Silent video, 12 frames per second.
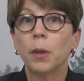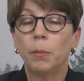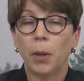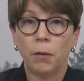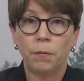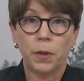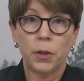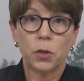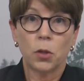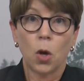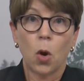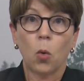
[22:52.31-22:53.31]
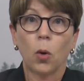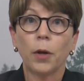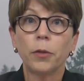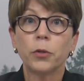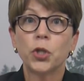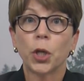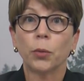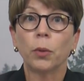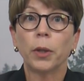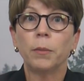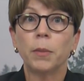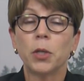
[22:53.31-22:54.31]
benefits, or other
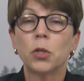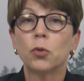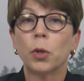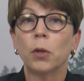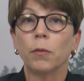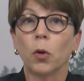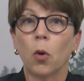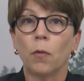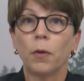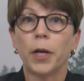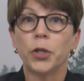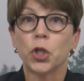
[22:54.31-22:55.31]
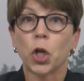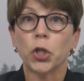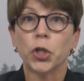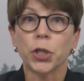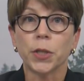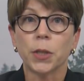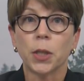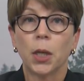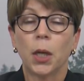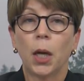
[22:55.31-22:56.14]
general administrative or overhead charges